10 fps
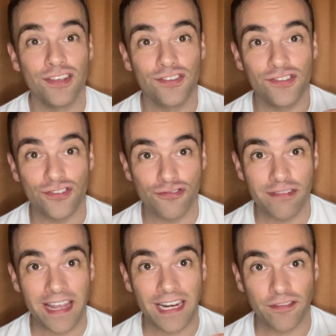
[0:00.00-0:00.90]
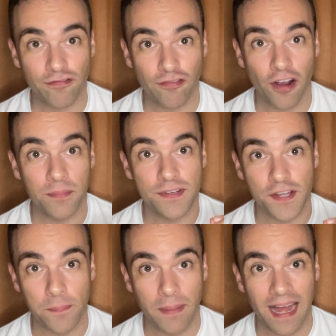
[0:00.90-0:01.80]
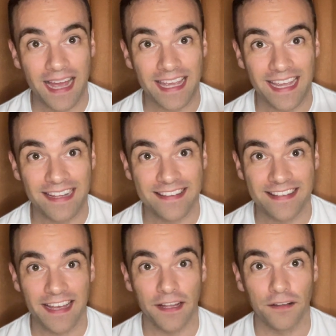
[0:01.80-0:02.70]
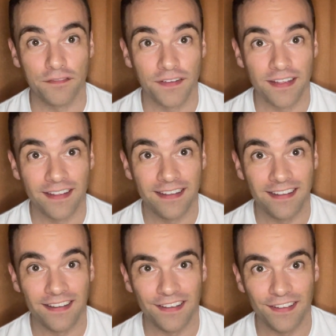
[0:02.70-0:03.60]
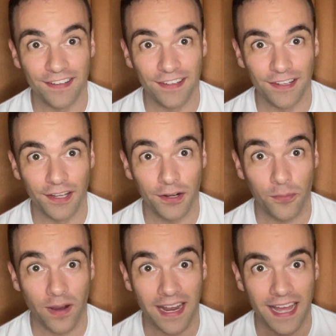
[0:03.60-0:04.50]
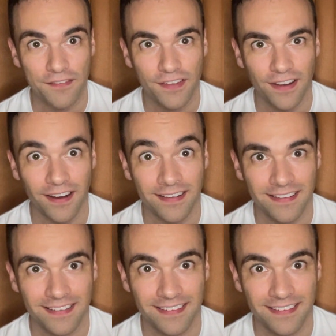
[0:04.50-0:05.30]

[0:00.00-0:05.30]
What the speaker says: Straight from Dubai itself, look what I've got.